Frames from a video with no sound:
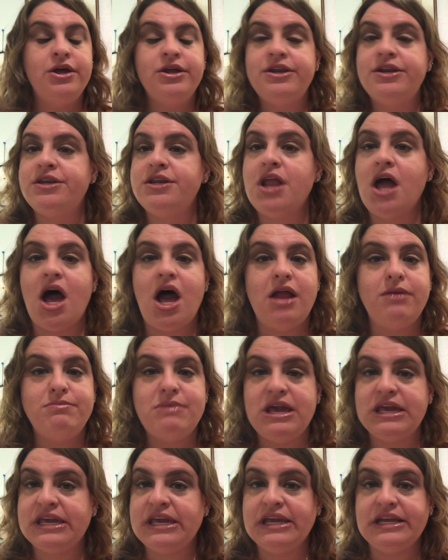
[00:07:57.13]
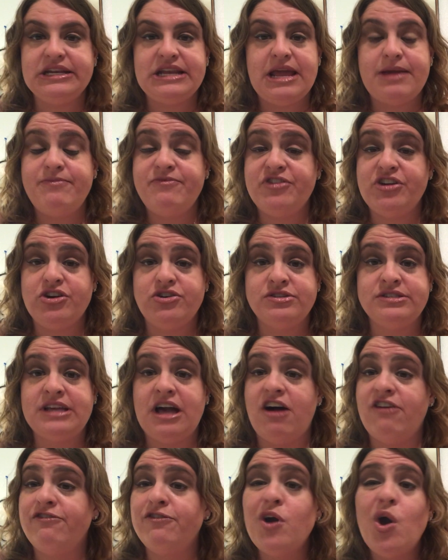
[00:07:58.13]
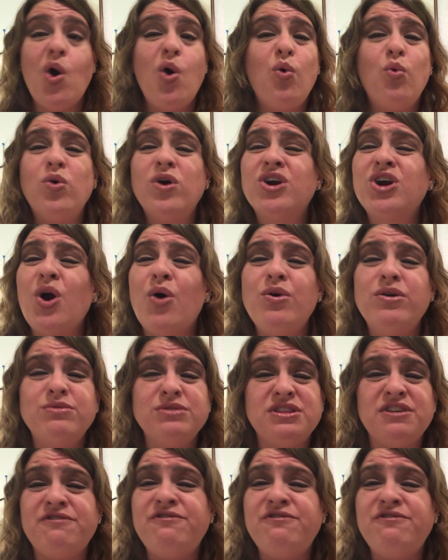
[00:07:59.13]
Not making a name for yourself. We're going with the